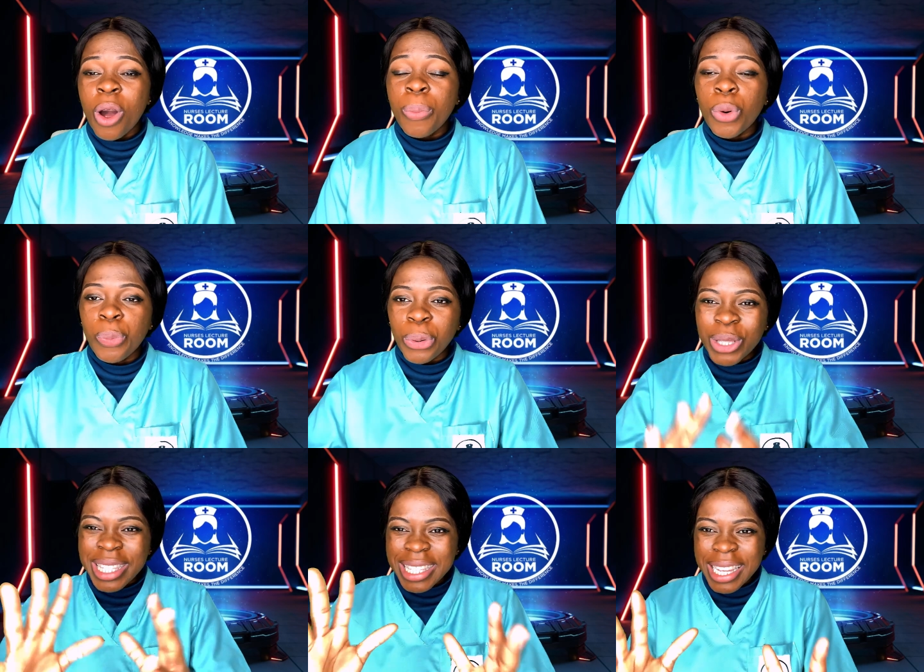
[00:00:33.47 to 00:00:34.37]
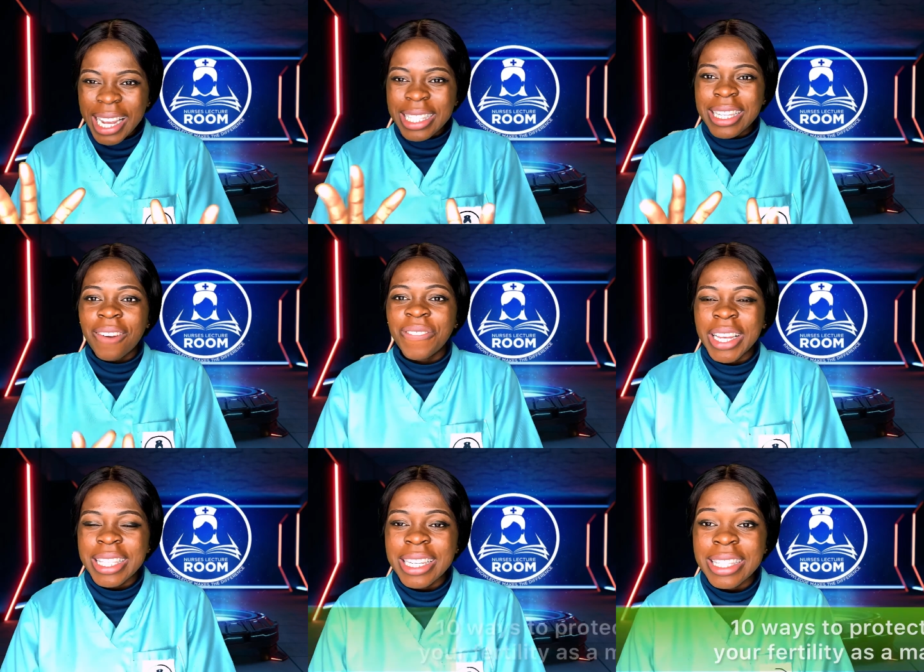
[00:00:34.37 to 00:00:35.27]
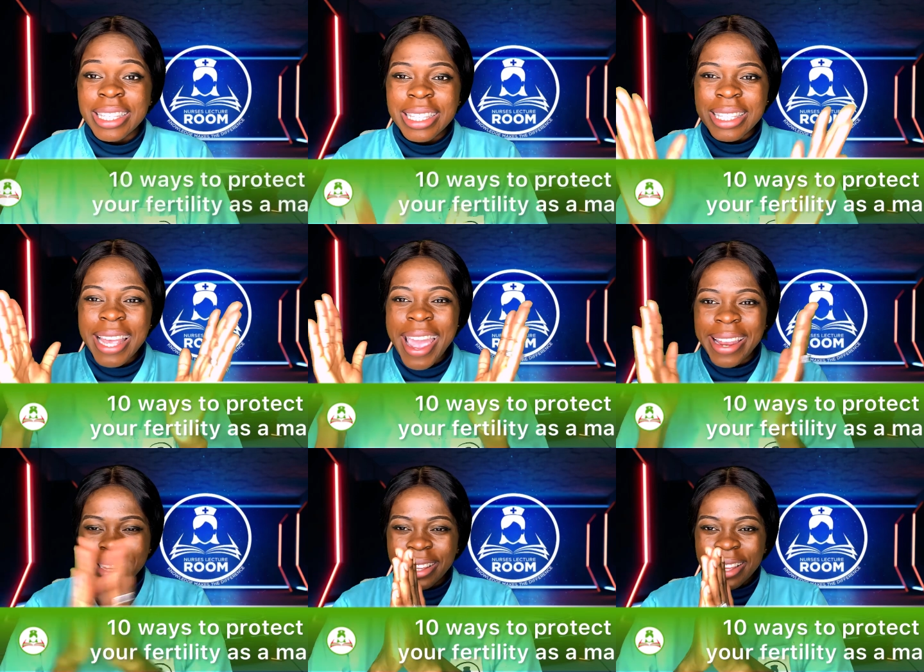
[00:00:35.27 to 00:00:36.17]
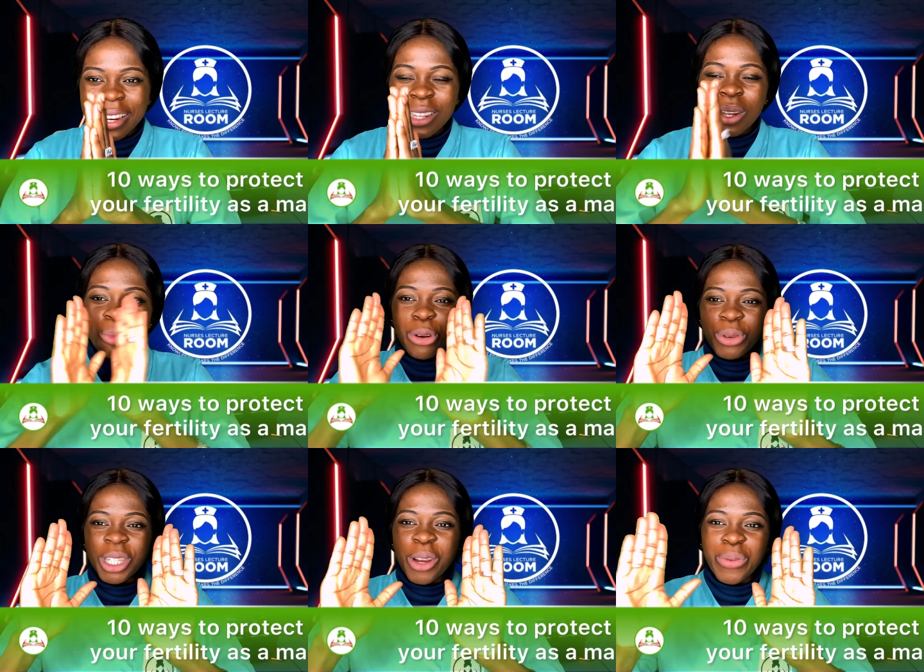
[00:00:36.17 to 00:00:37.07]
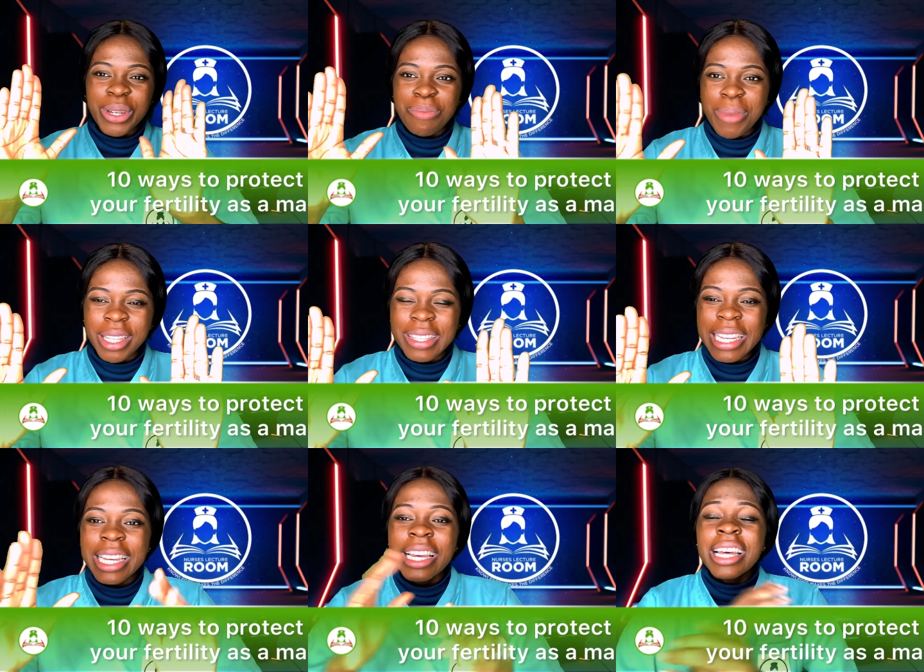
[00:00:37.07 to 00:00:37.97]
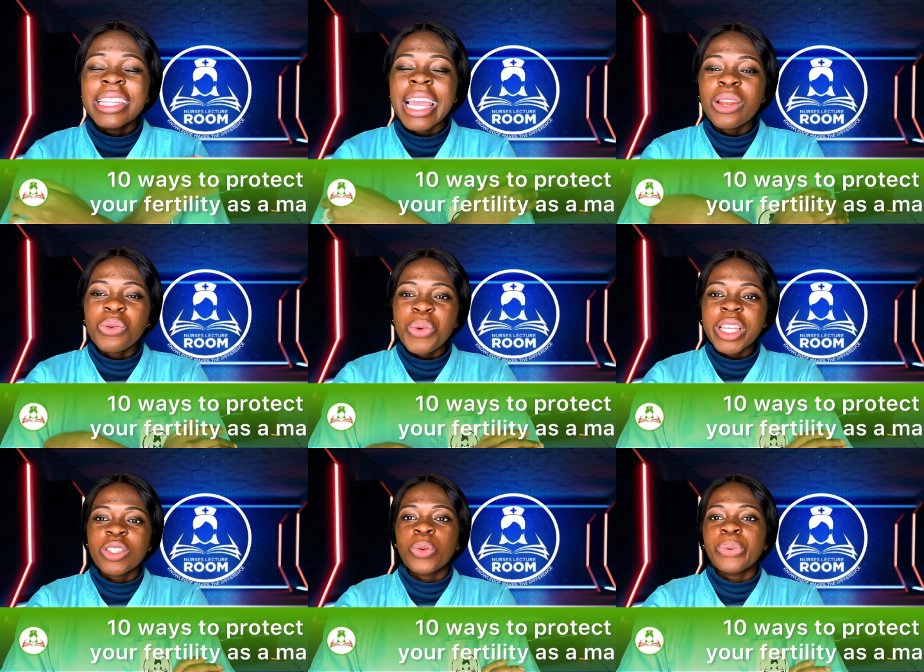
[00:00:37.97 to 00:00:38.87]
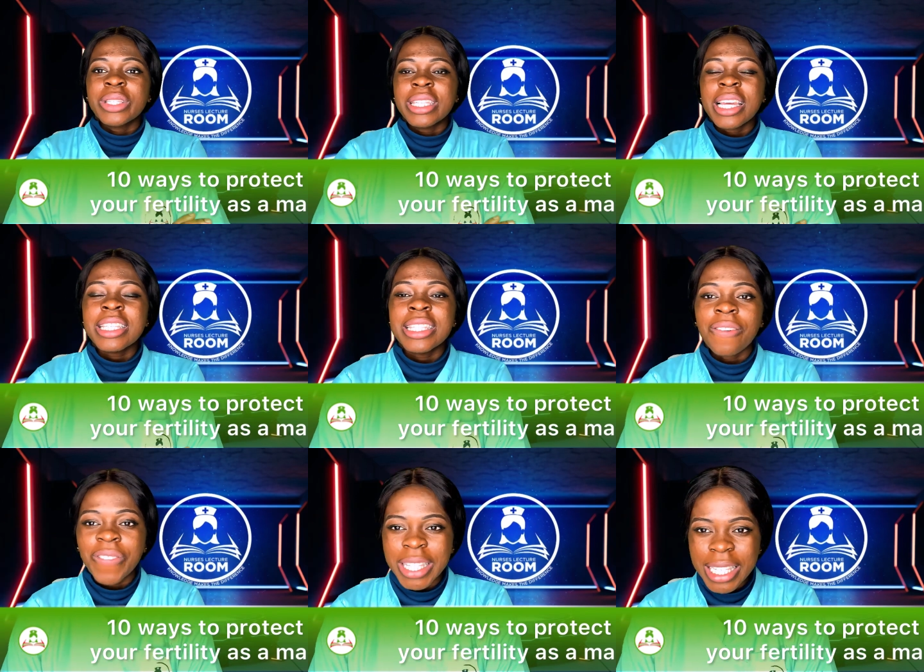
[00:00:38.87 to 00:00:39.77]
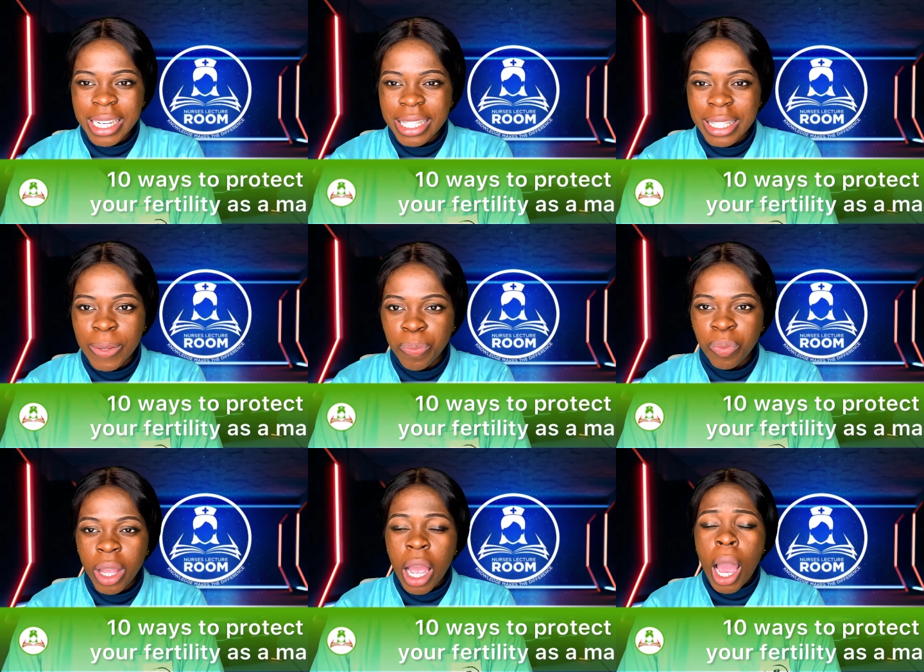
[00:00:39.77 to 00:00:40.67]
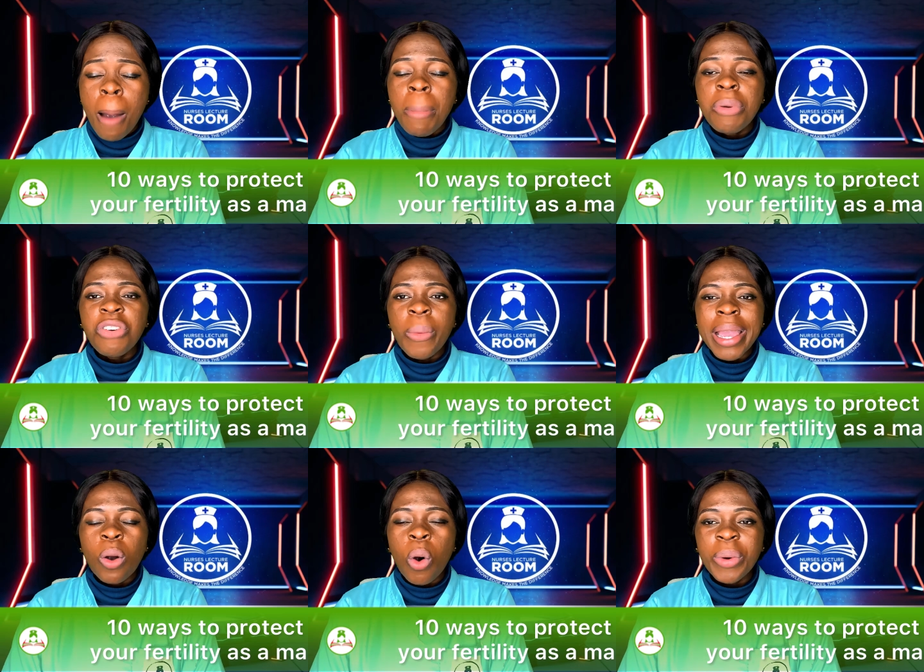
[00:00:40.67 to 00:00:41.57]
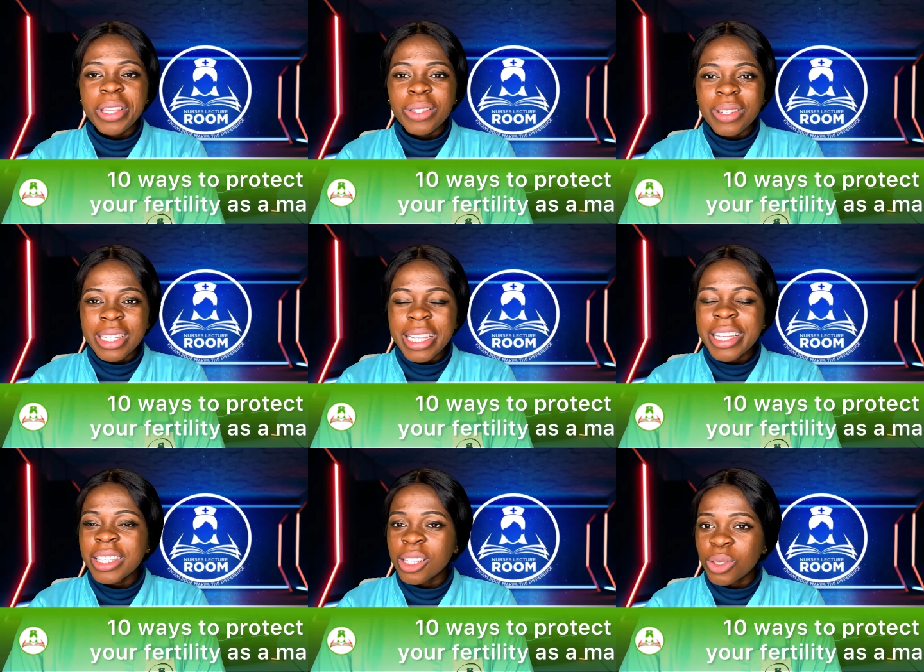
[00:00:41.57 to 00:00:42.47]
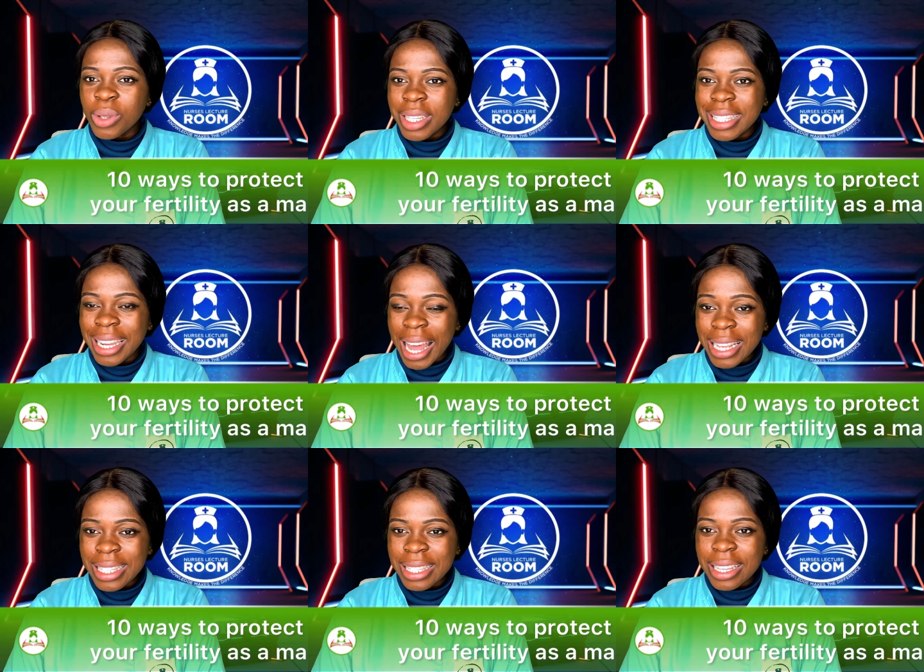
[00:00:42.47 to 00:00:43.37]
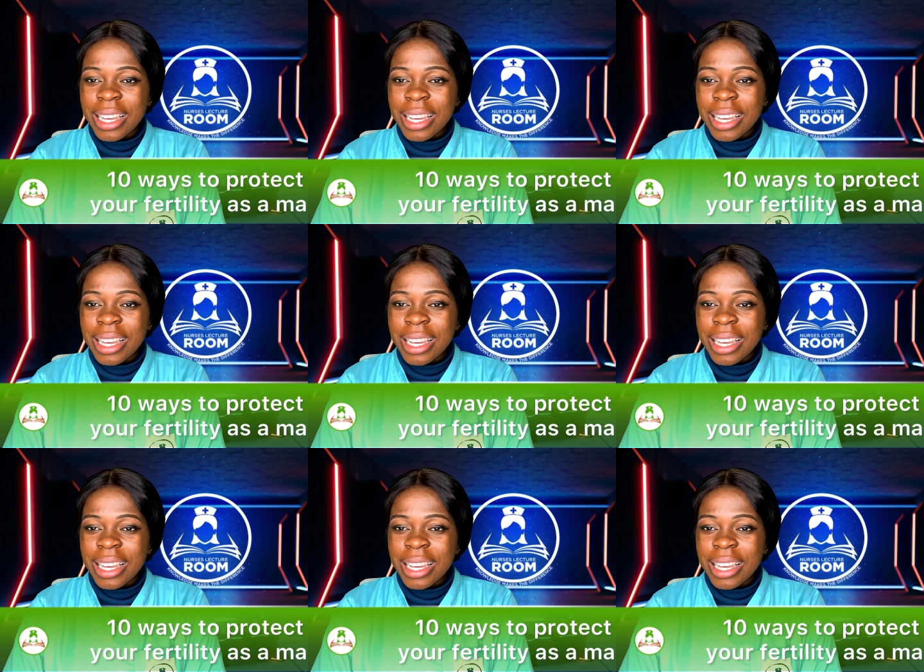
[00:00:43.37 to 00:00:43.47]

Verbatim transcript: protect their fertility, 10 that's what I'm going to be sharing with the men today. 10 ways to protect their fertility. But before we go into details in today's class,